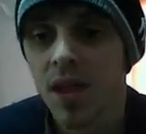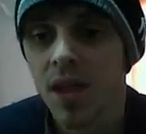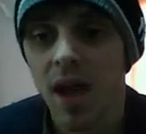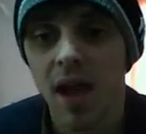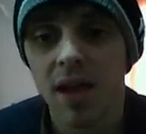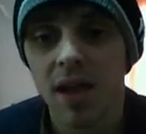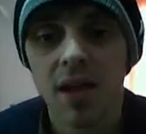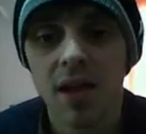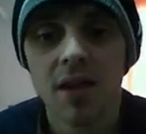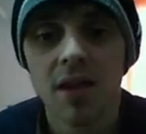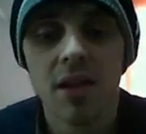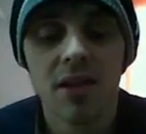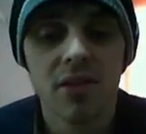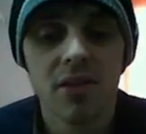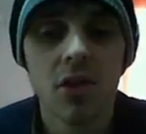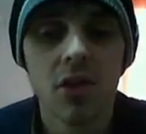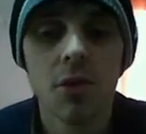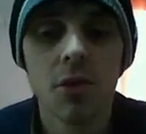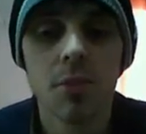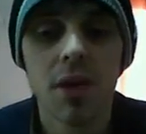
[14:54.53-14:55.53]
And then it's
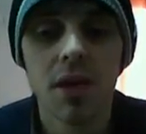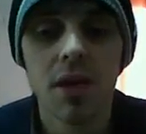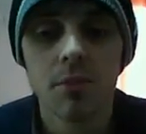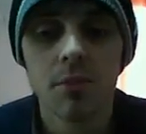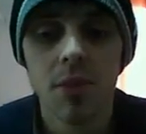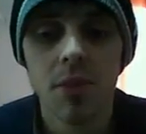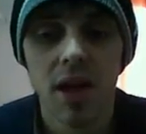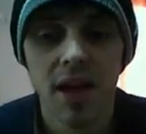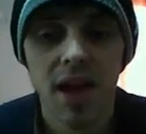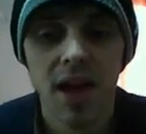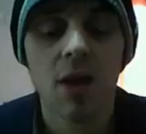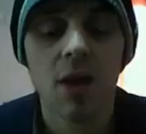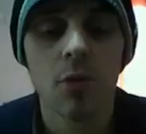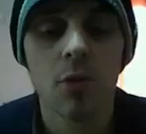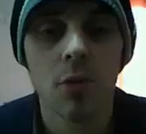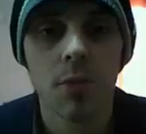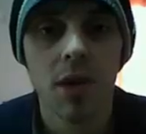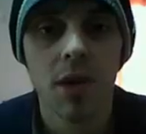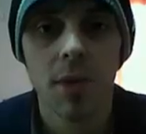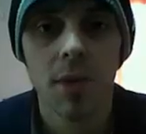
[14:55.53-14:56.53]
going to be, my account will
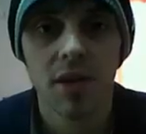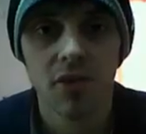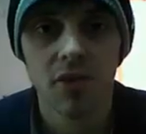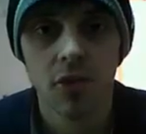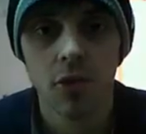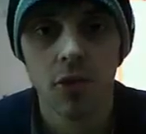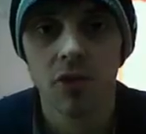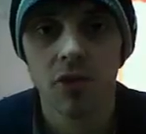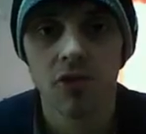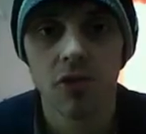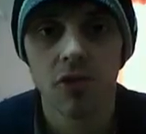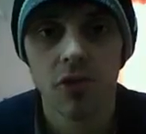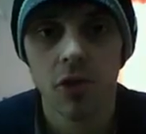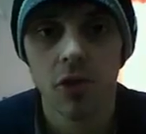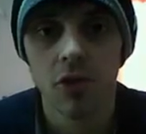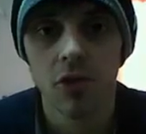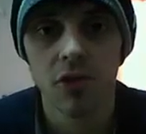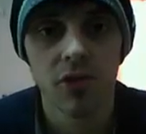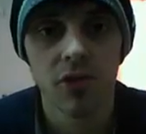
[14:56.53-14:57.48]
be about $200.